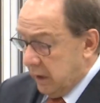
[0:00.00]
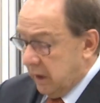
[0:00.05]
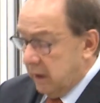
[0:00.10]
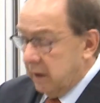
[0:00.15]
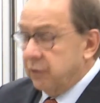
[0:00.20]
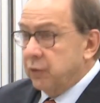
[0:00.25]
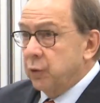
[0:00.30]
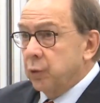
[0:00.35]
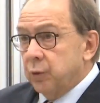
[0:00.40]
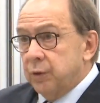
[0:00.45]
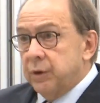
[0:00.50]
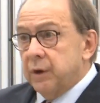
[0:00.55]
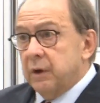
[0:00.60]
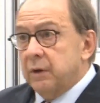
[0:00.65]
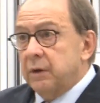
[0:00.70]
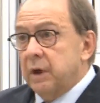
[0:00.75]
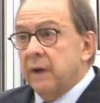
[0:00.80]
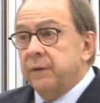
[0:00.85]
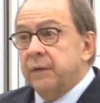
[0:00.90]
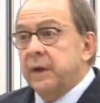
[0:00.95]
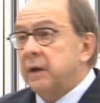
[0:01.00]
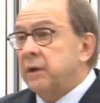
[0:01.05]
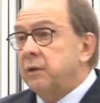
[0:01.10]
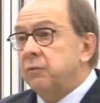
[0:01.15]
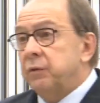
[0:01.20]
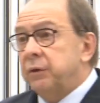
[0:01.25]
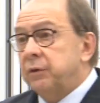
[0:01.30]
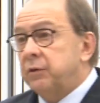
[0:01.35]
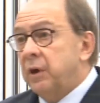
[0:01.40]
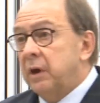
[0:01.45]
and you did, and that
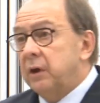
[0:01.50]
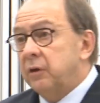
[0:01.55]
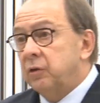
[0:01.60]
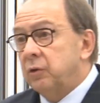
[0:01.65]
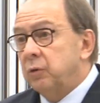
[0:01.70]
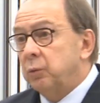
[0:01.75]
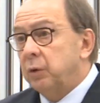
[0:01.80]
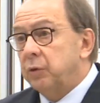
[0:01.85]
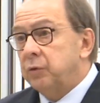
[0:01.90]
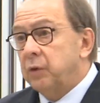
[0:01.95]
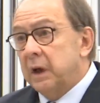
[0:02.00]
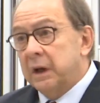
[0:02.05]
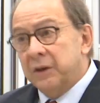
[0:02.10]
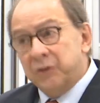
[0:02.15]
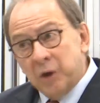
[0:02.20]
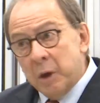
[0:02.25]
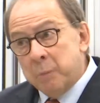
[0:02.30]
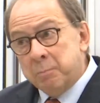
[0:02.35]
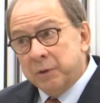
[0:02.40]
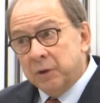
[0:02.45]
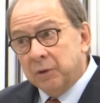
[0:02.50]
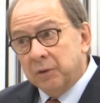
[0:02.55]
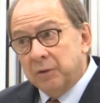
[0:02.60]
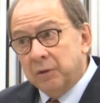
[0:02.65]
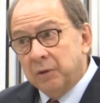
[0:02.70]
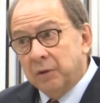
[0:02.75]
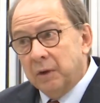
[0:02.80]
invitation was accepted.